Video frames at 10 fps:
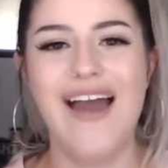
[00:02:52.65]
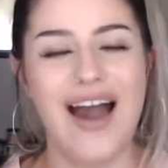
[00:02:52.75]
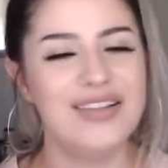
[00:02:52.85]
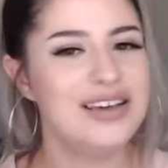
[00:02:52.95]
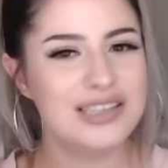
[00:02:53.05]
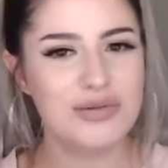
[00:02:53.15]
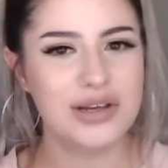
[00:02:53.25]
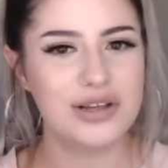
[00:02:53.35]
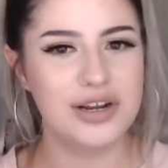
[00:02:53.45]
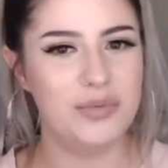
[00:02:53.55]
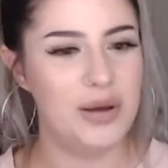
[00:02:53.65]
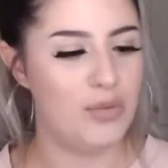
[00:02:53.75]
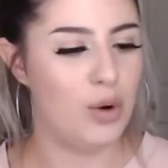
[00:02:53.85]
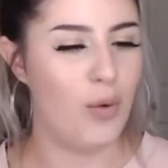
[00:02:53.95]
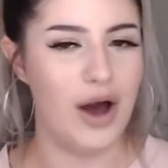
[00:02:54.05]
I like something a little bit
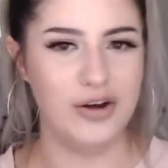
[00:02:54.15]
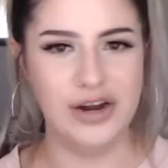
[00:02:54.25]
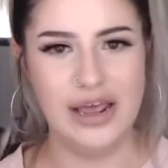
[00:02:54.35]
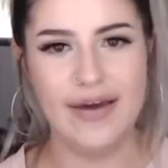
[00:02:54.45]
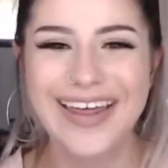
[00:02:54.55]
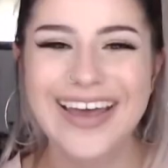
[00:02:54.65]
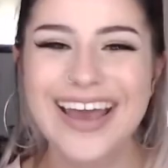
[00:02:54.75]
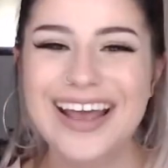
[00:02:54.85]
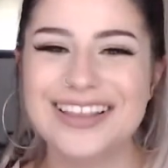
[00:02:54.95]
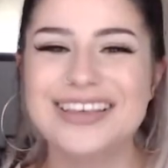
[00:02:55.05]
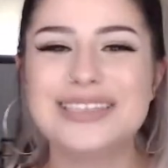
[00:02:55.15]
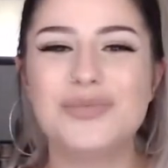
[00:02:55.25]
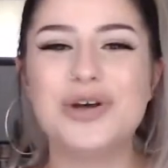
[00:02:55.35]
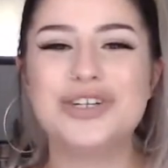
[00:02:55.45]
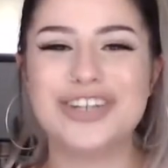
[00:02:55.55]
more watery, and this
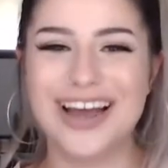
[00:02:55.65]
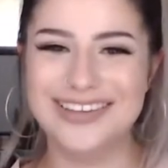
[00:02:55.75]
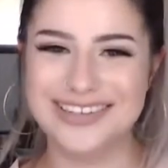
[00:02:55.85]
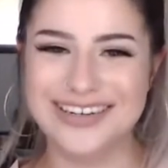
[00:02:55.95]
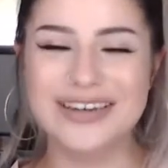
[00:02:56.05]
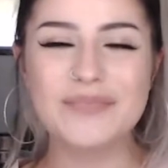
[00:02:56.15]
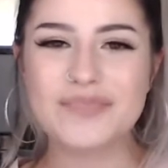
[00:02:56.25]
moisturizer